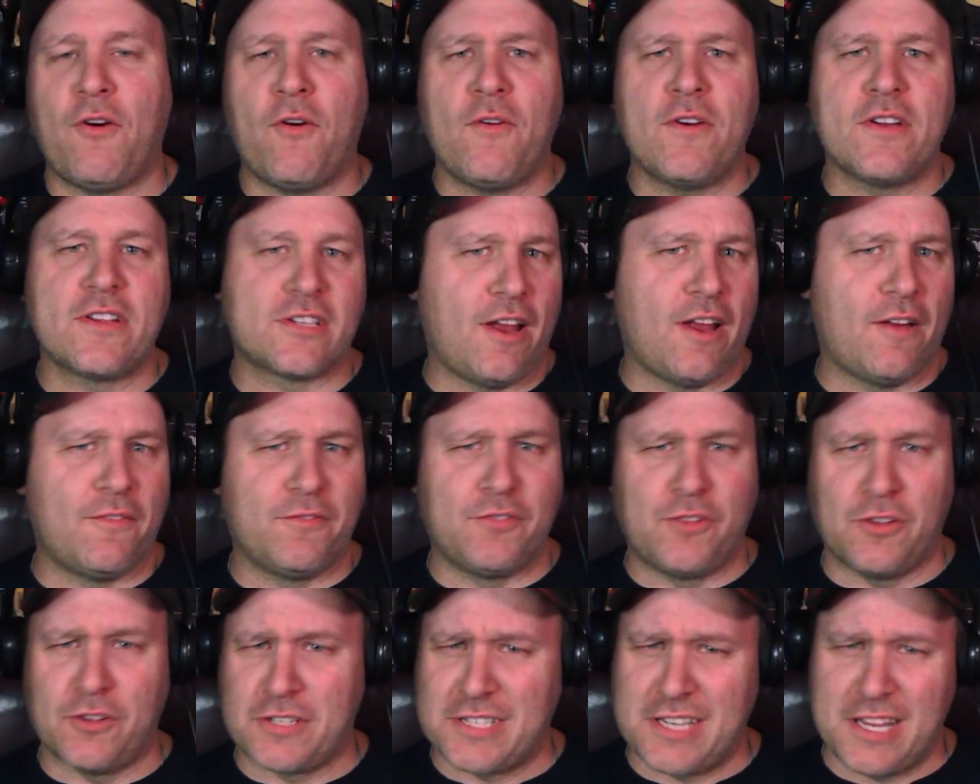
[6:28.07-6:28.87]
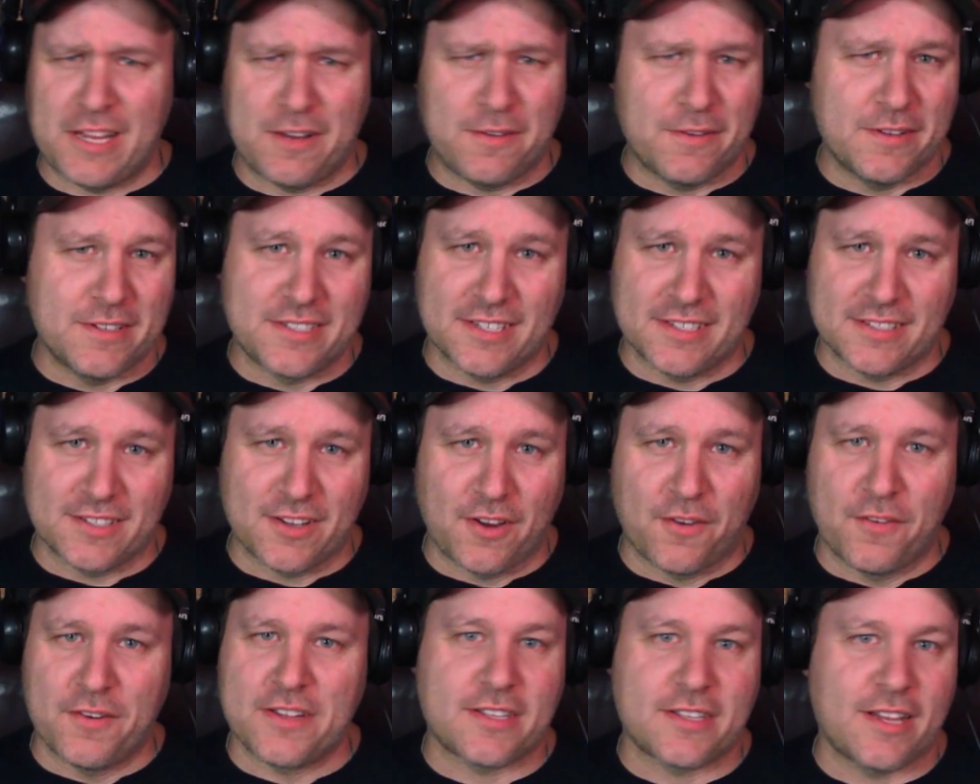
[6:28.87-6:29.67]
always loved those sequences. I
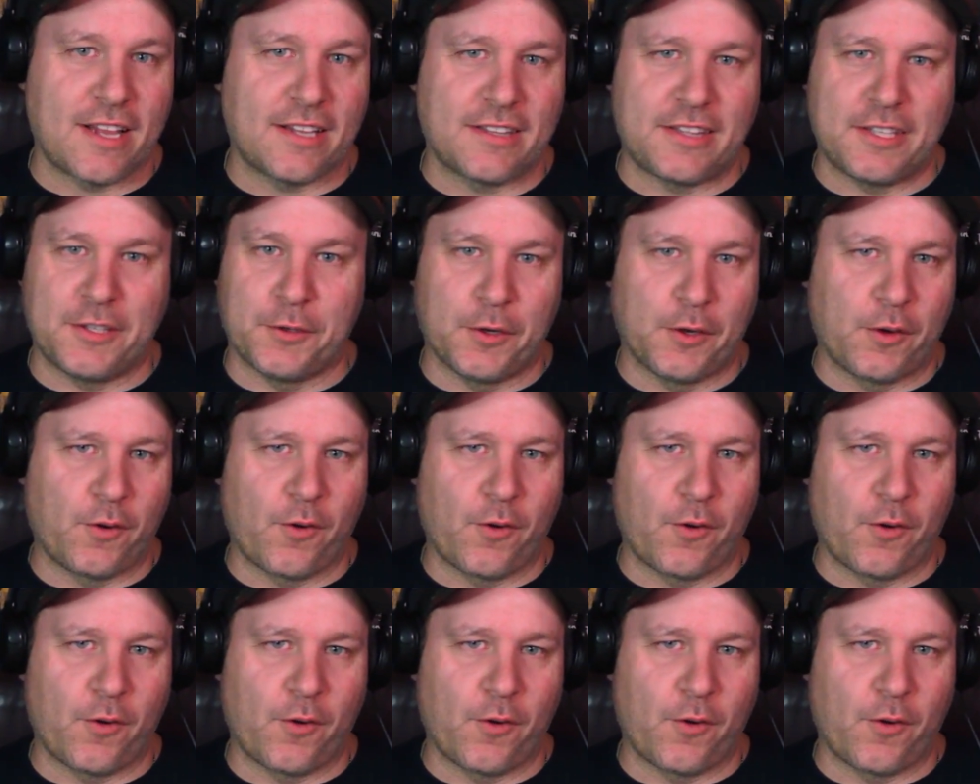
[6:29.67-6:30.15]
always thought they were